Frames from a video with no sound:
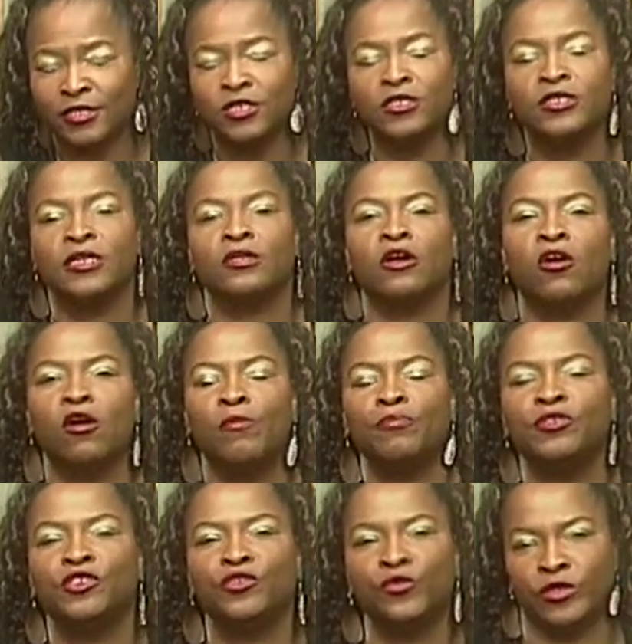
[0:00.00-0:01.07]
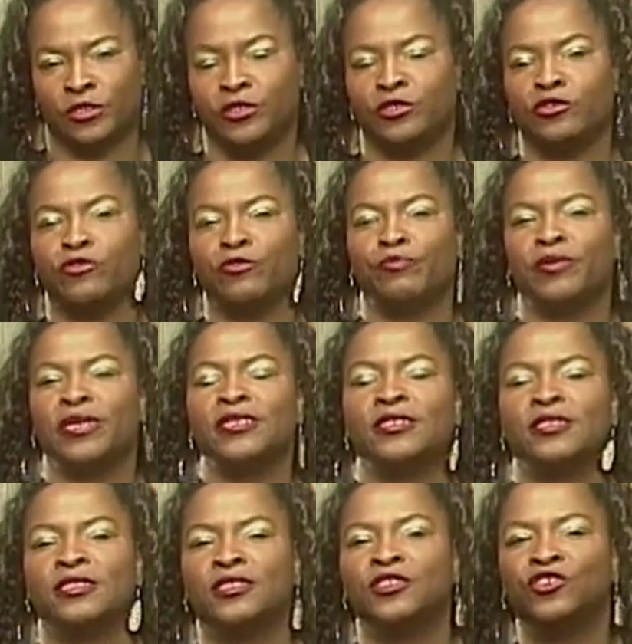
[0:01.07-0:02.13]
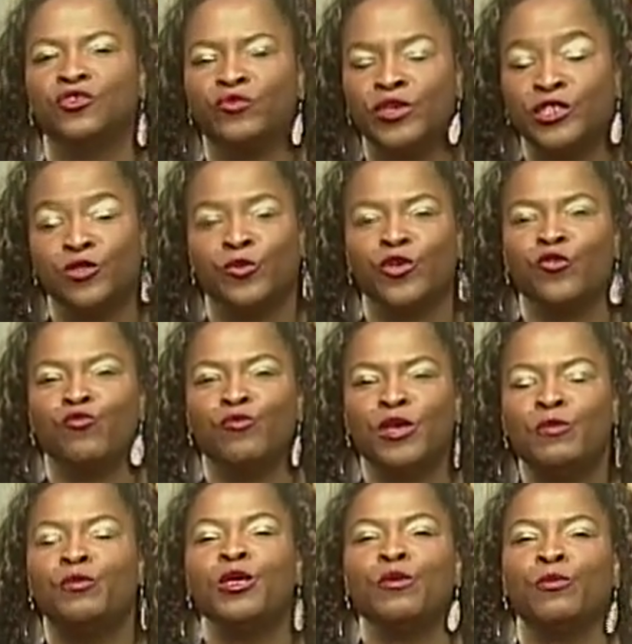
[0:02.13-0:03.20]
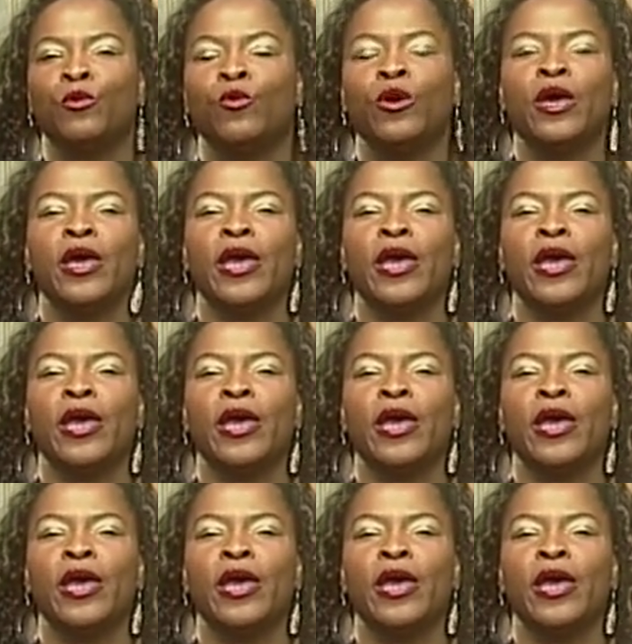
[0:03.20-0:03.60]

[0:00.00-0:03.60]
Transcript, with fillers: You see, God puts you in certain places and situations where you meet people.